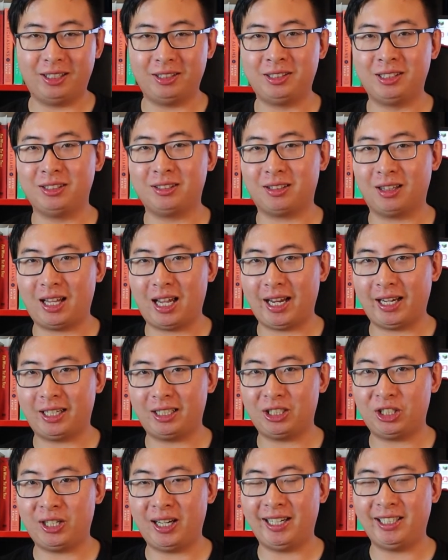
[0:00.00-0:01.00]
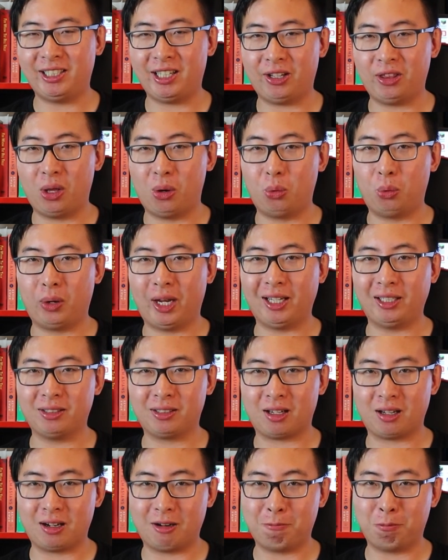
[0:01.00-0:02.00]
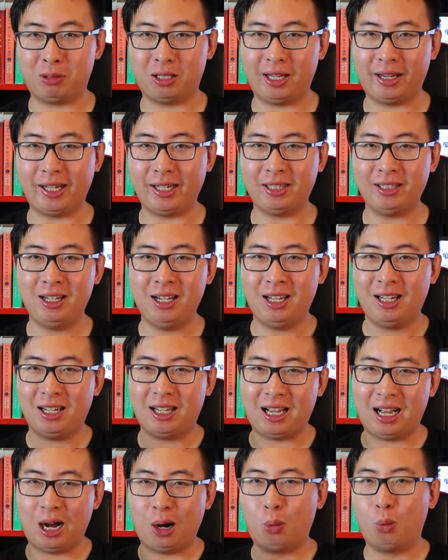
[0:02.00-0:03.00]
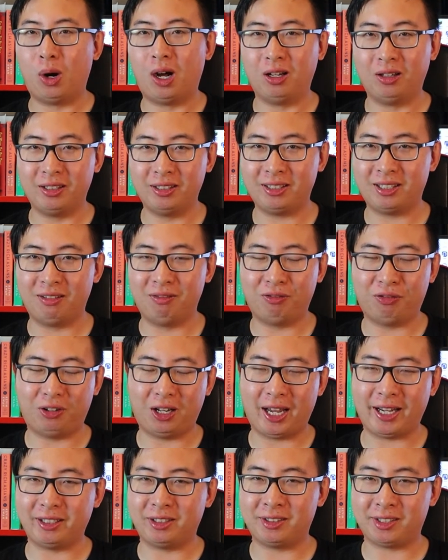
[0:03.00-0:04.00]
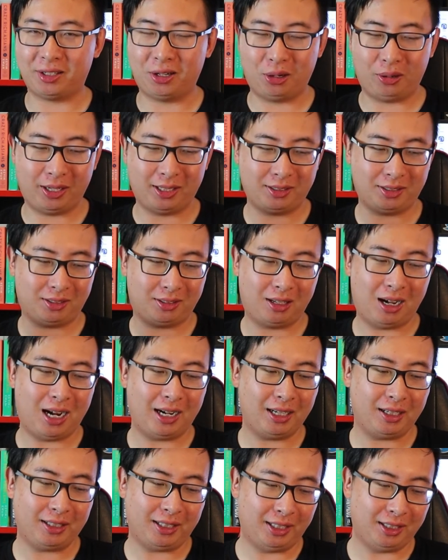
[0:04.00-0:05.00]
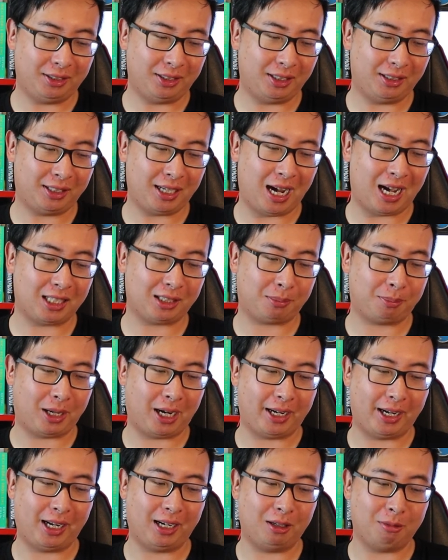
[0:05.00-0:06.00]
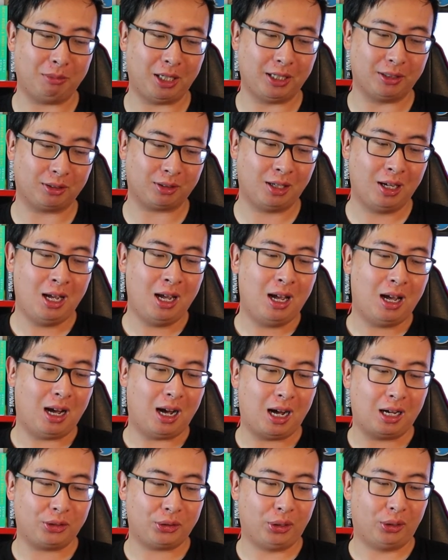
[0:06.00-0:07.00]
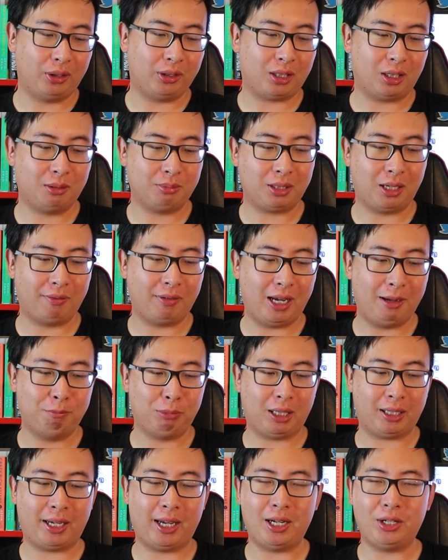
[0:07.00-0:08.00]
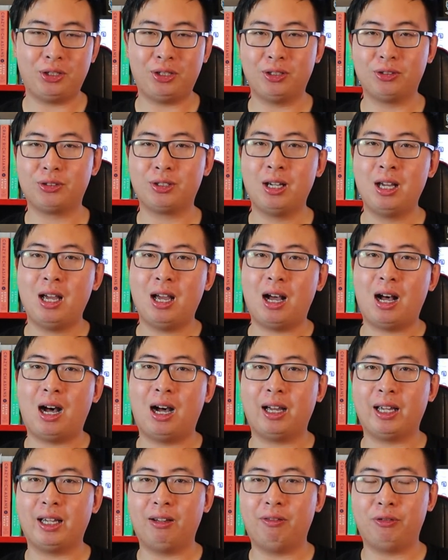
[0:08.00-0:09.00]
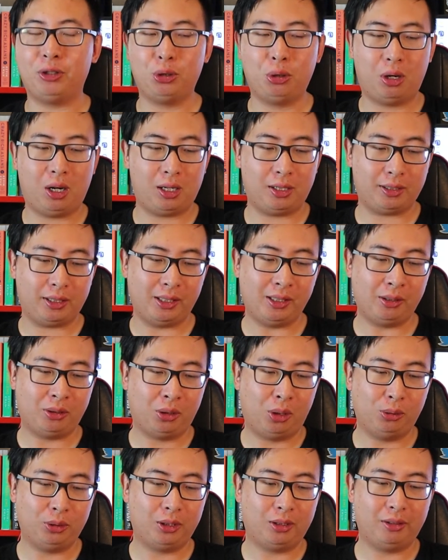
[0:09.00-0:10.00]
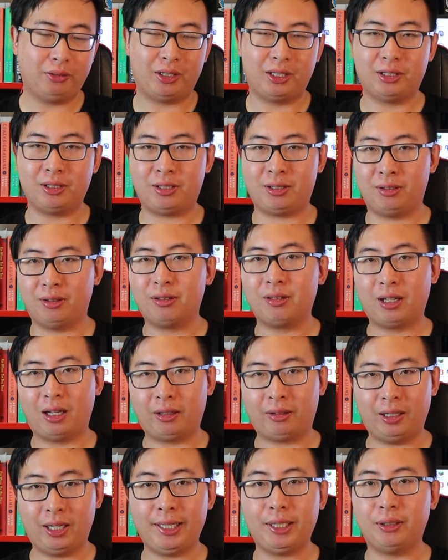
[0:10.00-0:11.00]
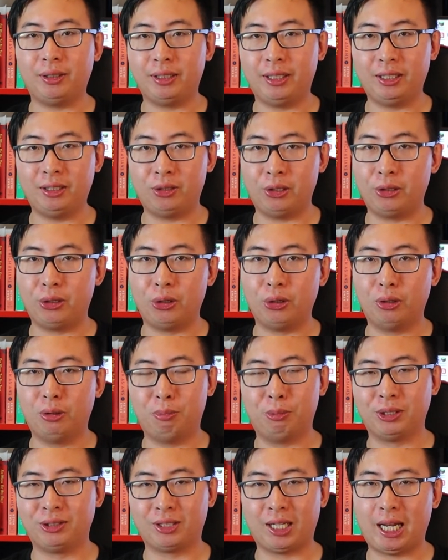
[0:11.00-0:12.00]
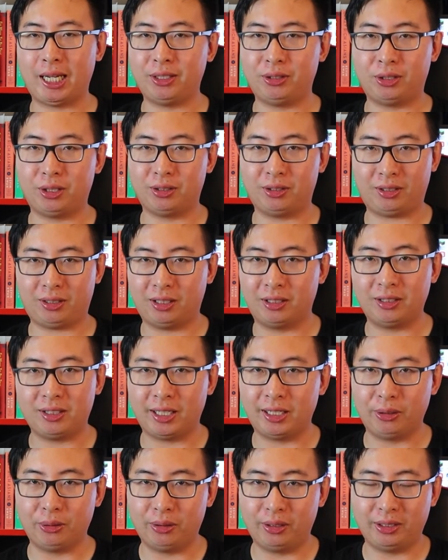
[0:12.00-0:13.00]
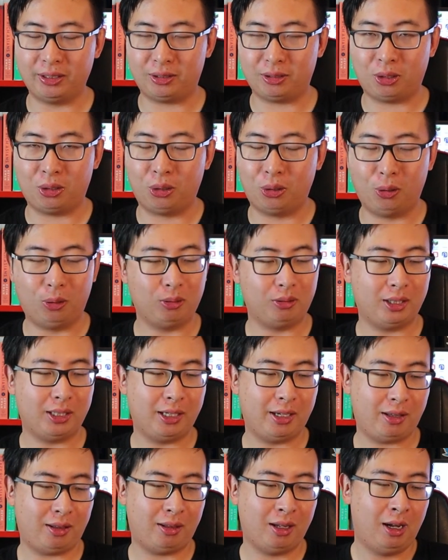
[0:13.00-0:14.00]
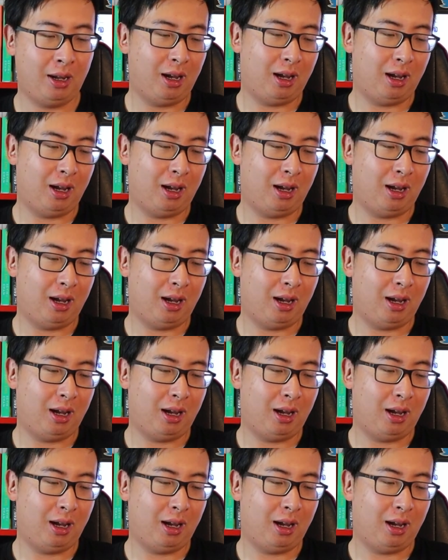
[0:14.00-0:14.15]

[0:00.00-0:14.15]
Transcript: this is like changing the wings on a plane uh, while it's in flight. So it's not an easy task by any means. Uh, so in terms of implications, uh, if you are an ETH holder, there's nothing you need to do besides just continuing to hold ETH.